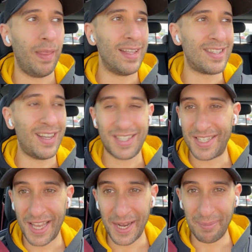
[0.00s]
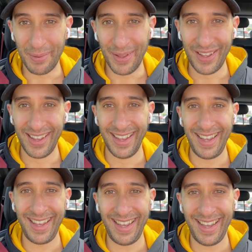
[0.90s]
It's not sustainable.
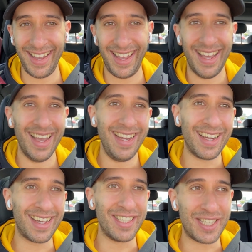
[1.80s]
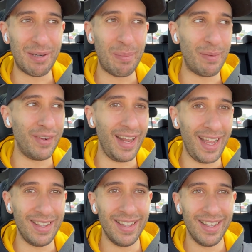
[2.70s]
You're not gonna show up every
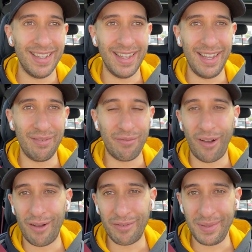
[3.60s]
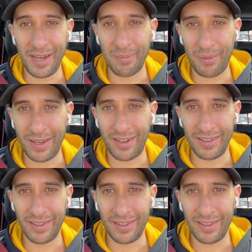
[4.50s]
day and, and fall from the airplane